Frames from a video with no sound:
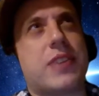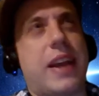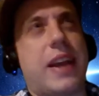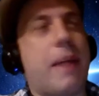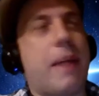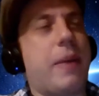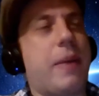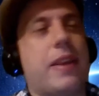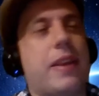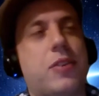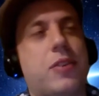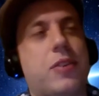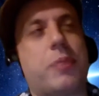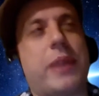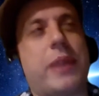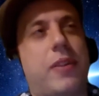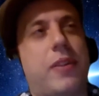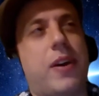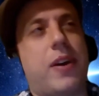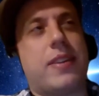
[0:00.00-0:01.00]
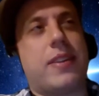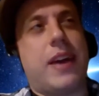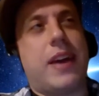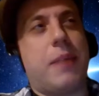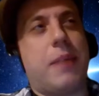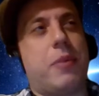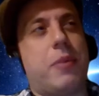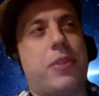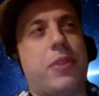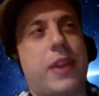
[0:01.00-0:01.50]
Like, I mean, it took me a long
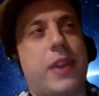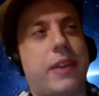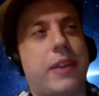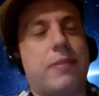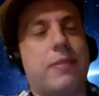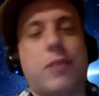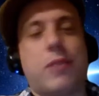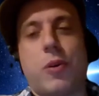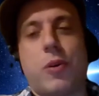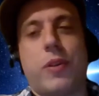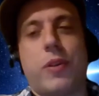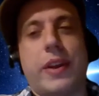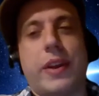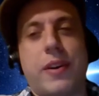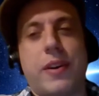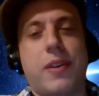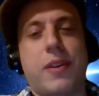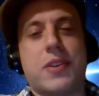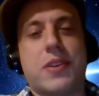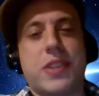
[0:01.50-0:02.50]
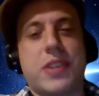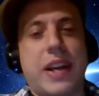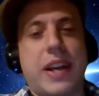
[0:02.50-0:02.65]
time with like early college.